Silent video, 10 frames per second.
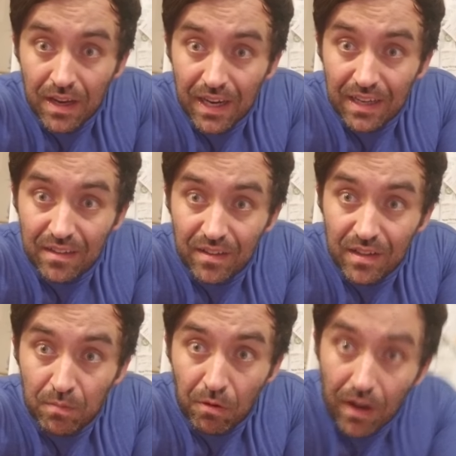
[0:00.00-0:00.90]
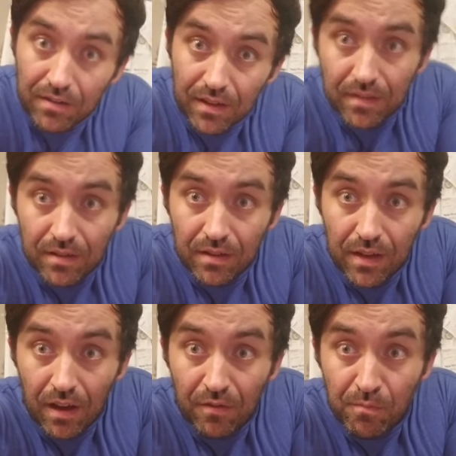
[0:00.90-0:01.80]
into this process
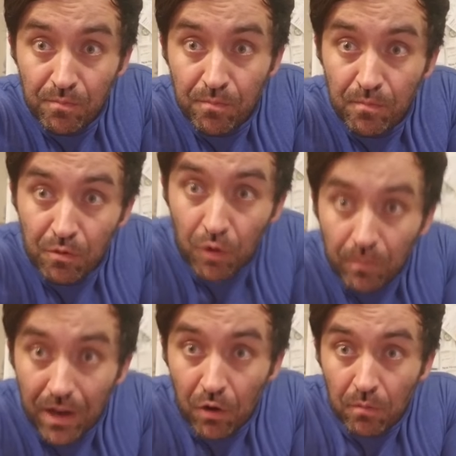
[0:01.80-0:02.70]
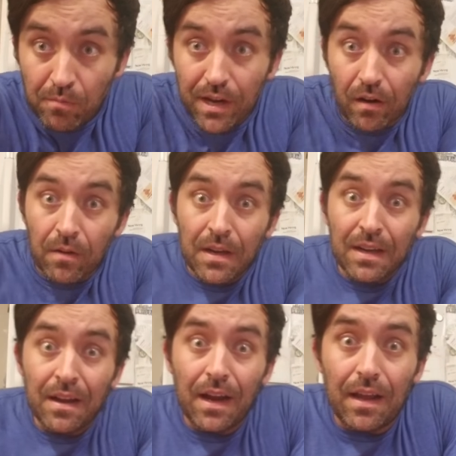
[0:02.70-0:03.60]
of brewing my own beer
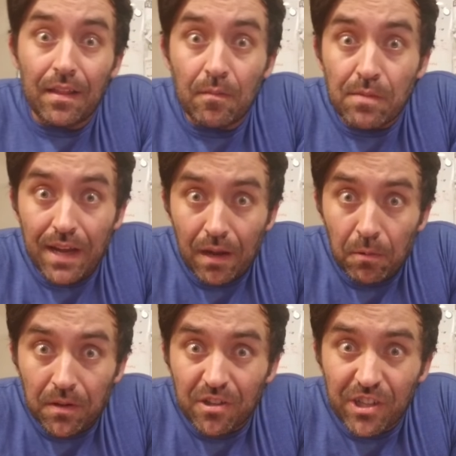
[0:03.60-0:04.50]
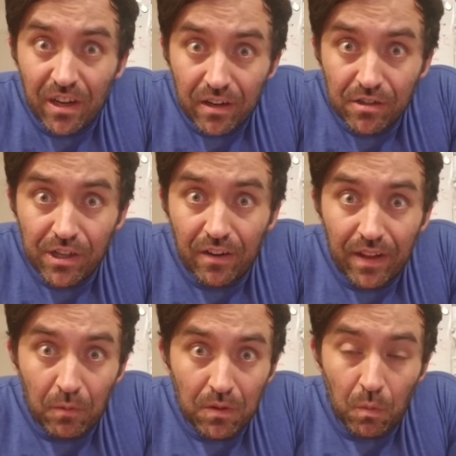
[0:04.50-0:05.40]
and then being able to share share
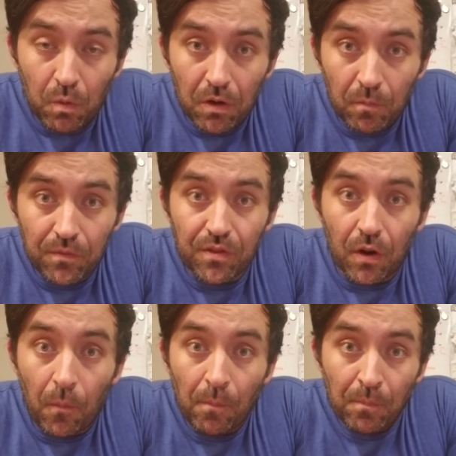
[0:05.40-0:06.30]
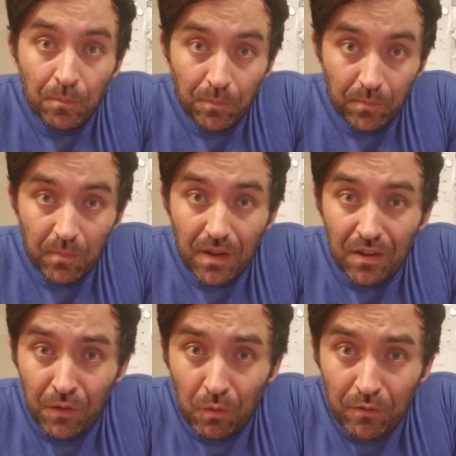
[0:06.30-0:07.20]
that with the world. So
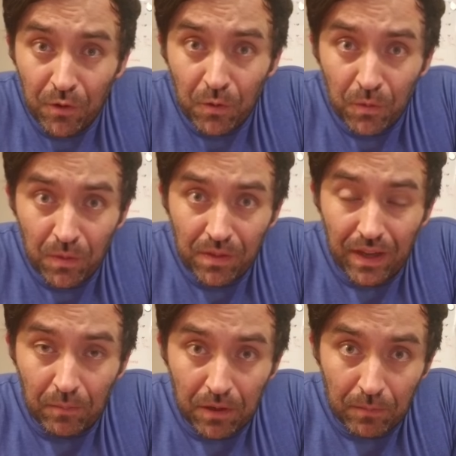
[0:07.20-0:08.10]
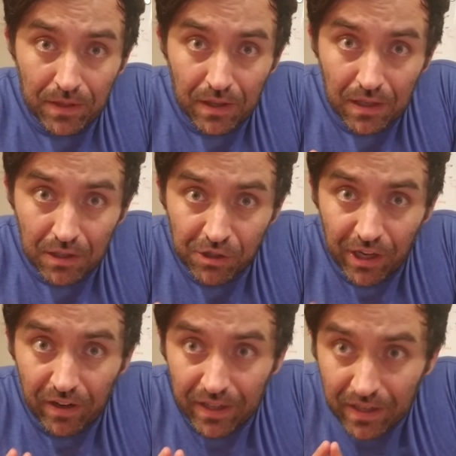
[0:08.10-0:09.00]
the review that I'm going to be uh,
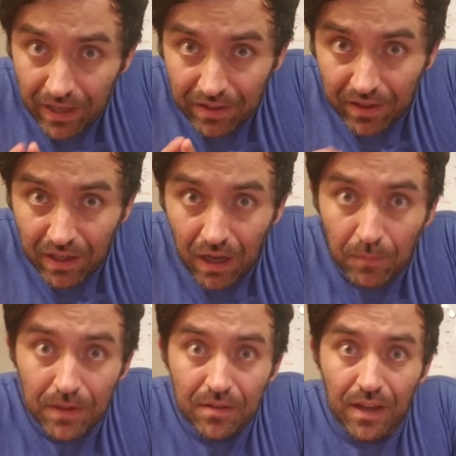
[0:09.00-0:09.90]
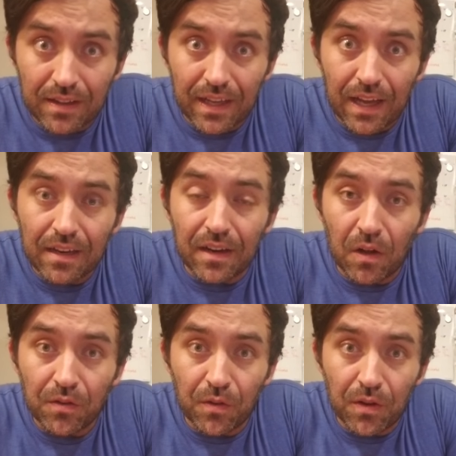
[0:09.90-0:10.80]
sharing in the comments at the end and
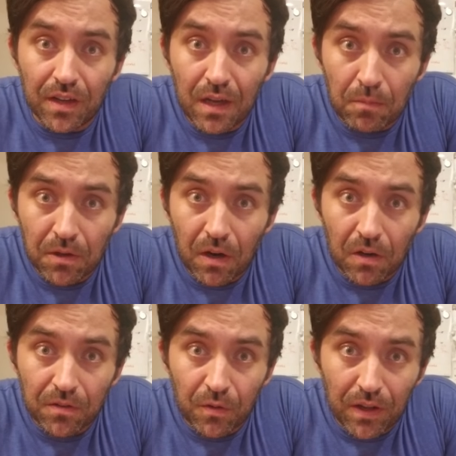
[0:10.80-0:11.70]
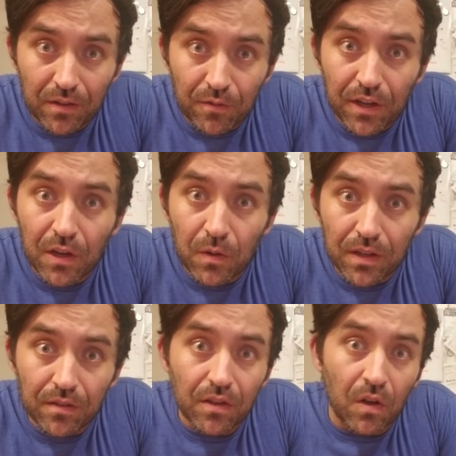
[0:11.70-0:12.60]
also in a couple cards throughout the video
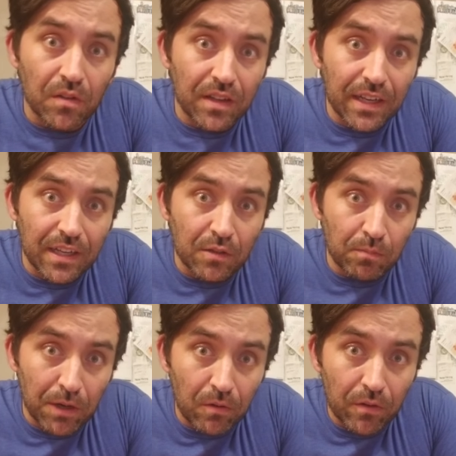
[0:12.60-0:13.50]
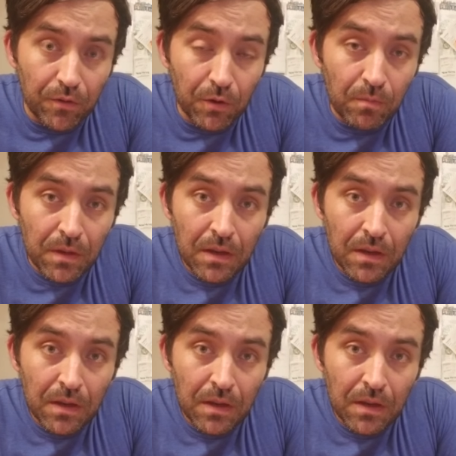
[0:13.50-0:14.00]
is called Dickie's Beer Review.